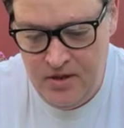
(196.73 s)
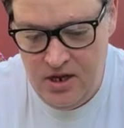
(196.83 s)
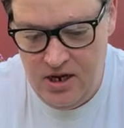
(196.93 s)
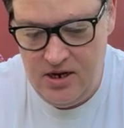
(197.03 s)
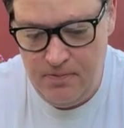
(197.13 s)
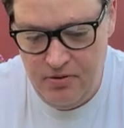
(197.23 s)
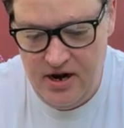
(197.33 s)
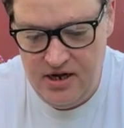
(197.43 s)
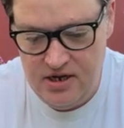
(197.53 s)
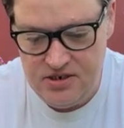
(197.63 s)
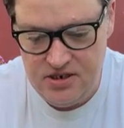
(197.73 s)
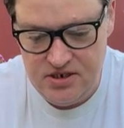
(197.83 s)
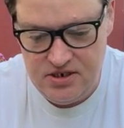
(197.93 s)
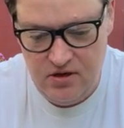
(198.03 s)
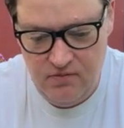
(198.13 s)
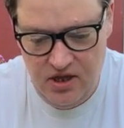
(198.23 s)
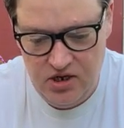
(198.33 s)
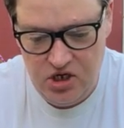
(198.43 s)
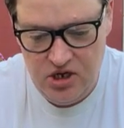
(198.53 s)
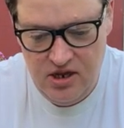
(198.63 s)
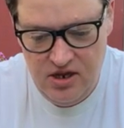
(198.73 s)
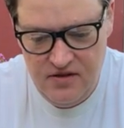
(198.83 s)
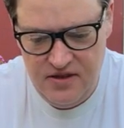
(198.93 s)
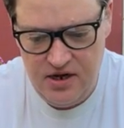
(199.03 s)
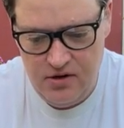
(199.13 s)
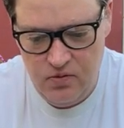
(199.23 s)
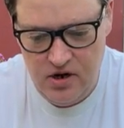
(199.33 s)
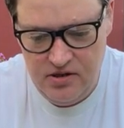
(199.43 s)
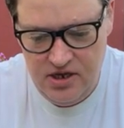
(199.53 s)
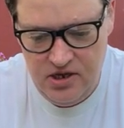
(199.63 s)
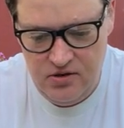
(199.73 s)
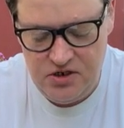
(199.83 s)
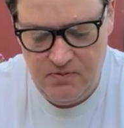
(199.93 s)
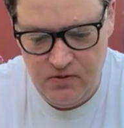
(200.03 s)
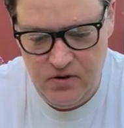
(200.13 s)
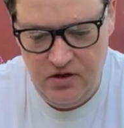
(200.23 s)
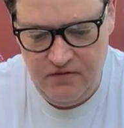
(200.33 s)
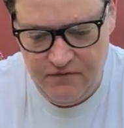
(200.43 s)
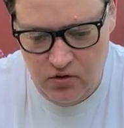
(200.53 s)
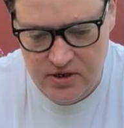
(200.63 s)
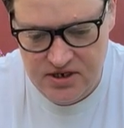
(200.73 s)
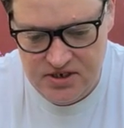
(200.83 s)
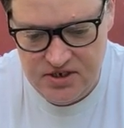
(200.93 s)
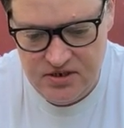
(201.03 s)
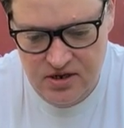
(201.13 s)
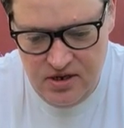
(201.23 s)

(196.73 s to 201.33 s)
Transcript: And I practiced it so much that I rarely used my real voice.